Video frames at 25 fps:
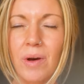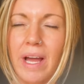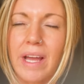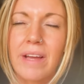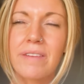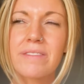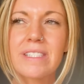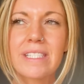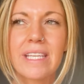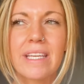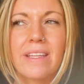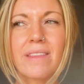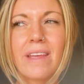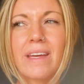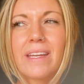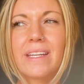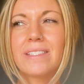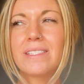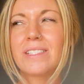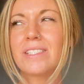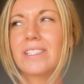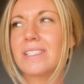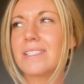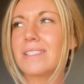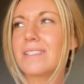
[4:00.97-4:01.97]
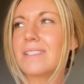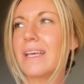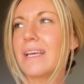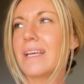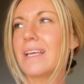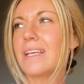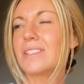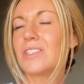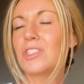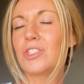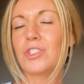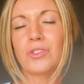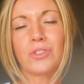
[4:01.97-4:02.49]
I have skin that is just like
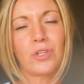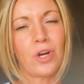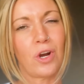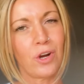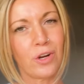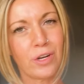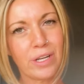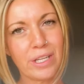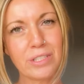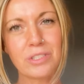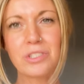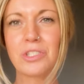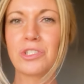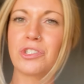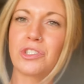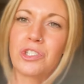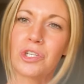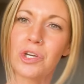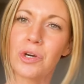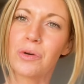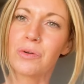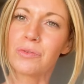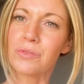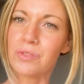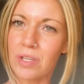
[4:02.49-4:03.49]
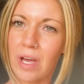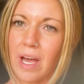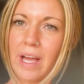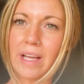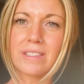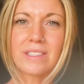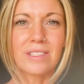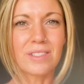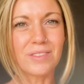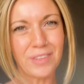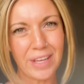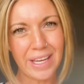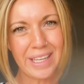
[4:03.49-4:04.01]
starting to show
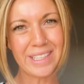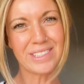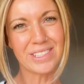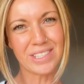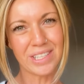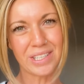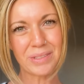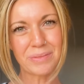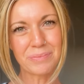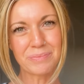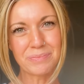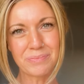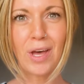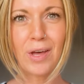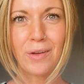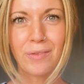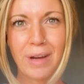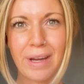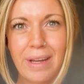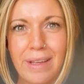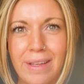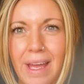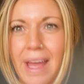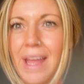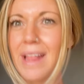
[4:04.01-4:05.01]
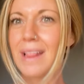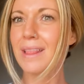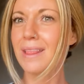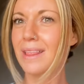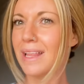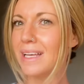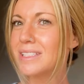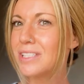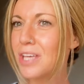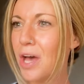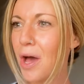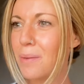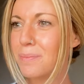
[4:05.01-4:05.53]
signs of aging. All right,
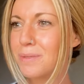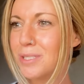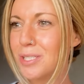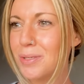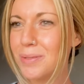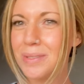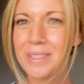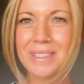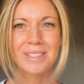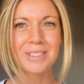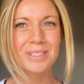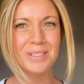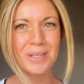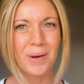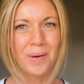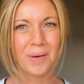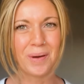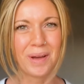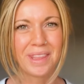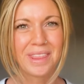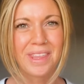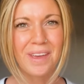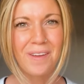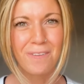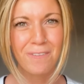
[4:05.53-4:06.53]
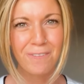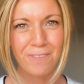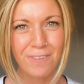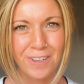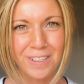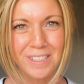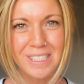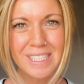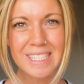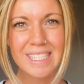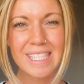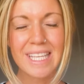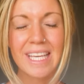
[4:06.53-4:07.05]
let's hop to it. So the
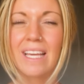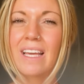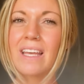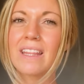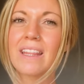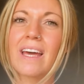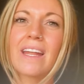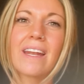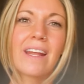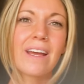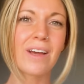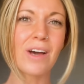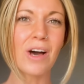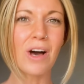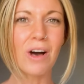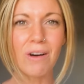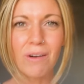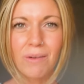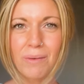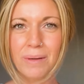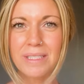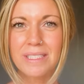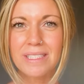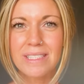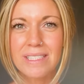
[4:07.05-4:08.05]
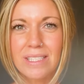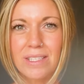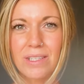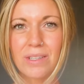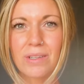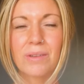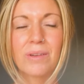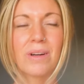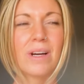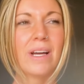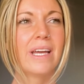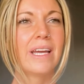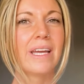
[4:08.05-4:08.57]
first thing that I always
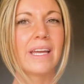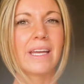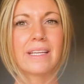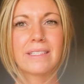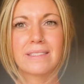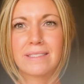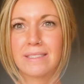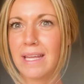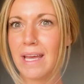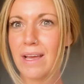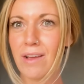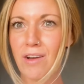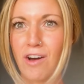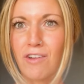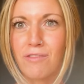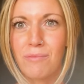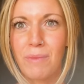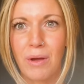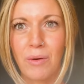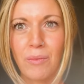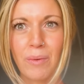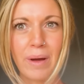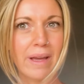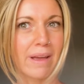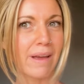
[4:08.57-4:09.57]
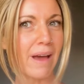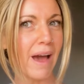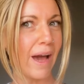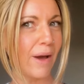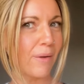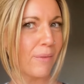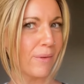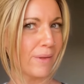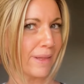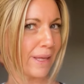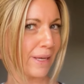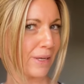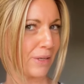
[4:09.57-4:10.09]
do is take off my wig. I
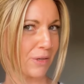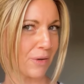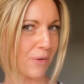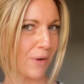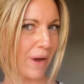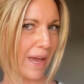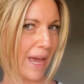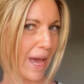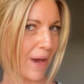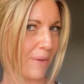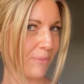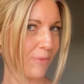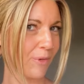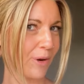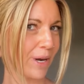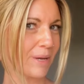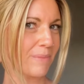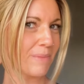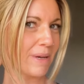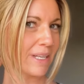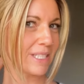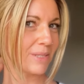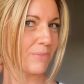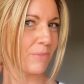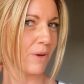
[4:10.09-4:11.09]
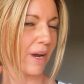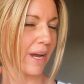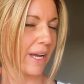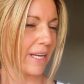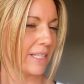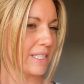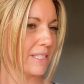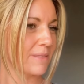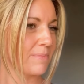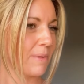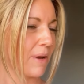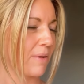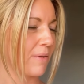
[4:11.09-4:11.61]
will let you know I am wearing
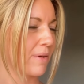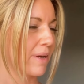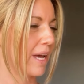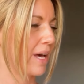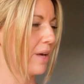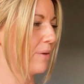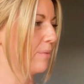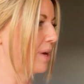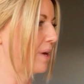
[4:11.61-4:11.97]
Mesmerized by Raquel